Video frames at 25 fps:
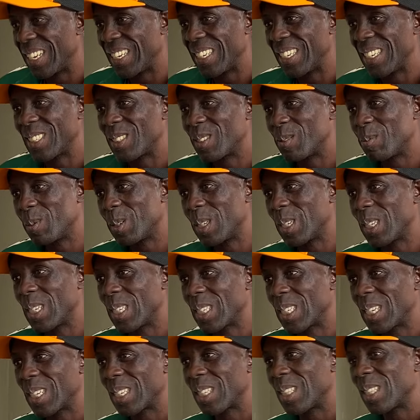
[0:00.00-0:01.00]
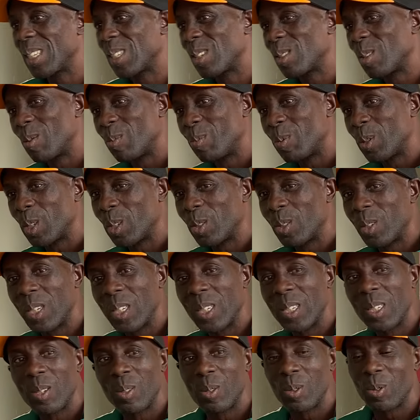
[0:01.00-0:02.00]
let me take this
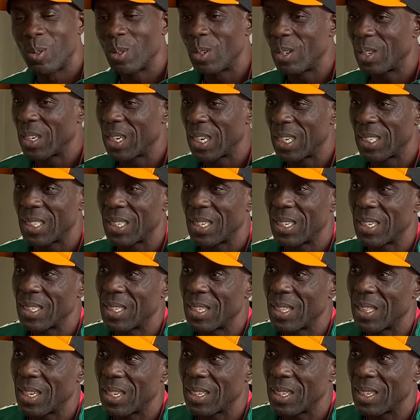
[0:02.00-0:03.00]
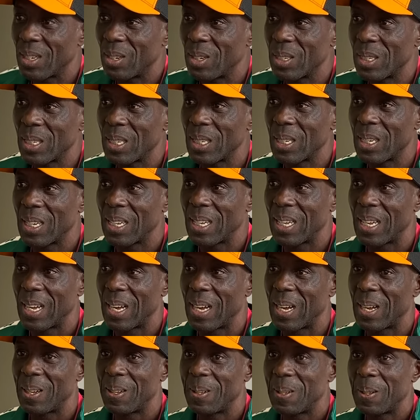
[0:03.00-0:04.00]
opportunity to congratulate the girls.
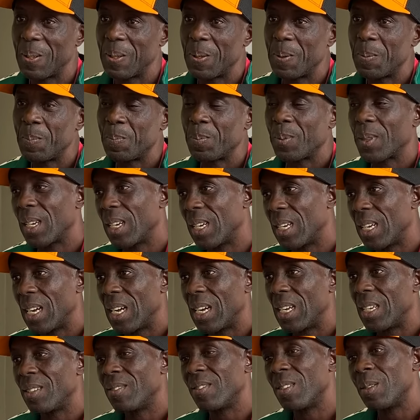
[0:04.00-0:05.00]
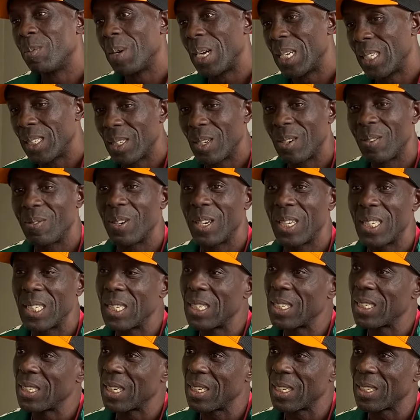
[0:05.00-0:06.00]
Yeah. Uh, even myself, I
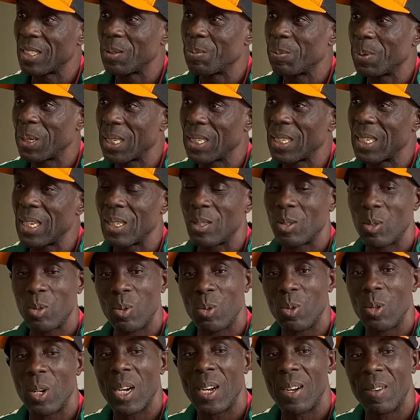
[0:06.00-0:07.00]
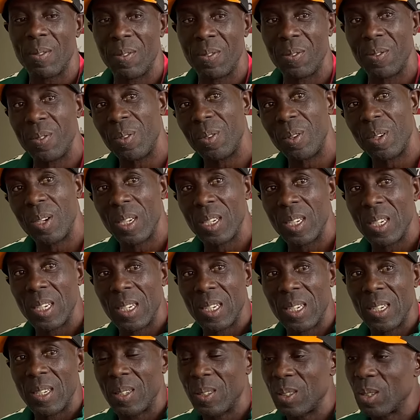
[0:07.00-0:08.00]
didn't expect us to have
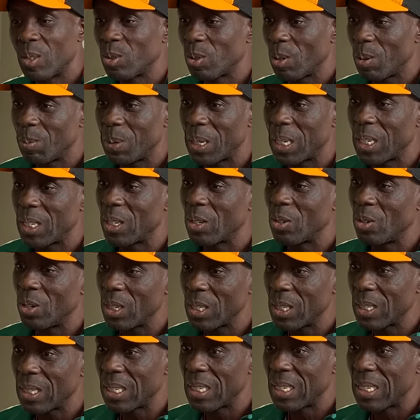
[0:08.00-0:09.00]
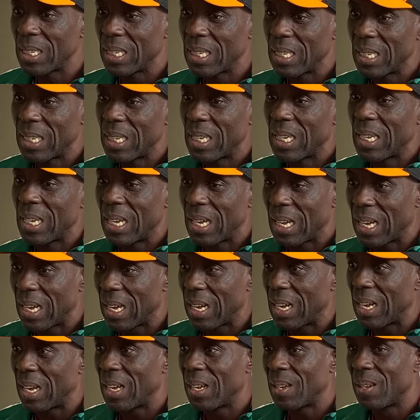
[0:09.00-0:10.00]
uh, so many goals.
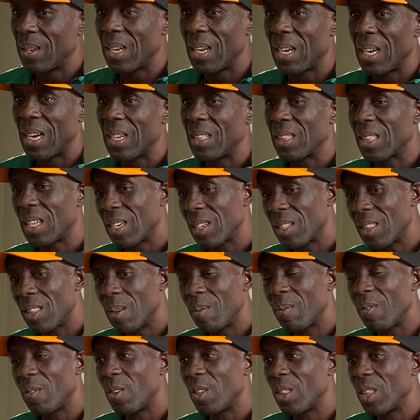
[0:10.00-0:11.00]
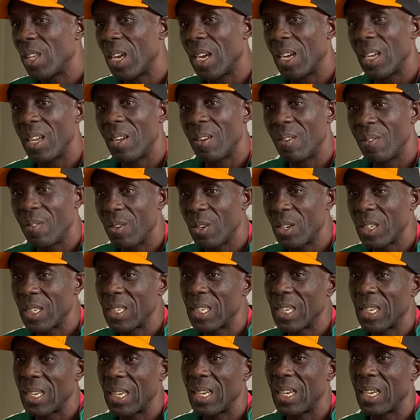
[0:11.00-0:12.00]
Uh, I thank them for their effort.
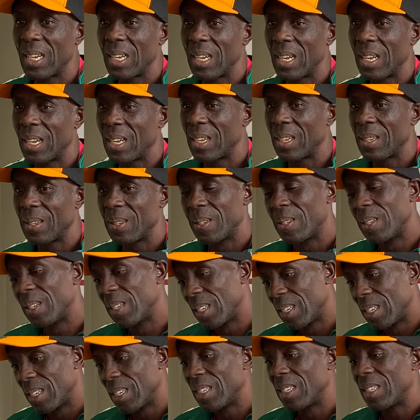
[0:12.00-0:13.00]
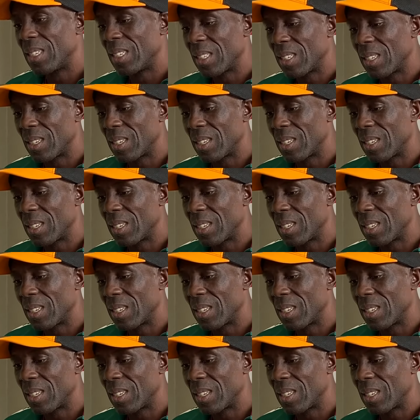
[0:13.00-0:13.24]
Uh, it's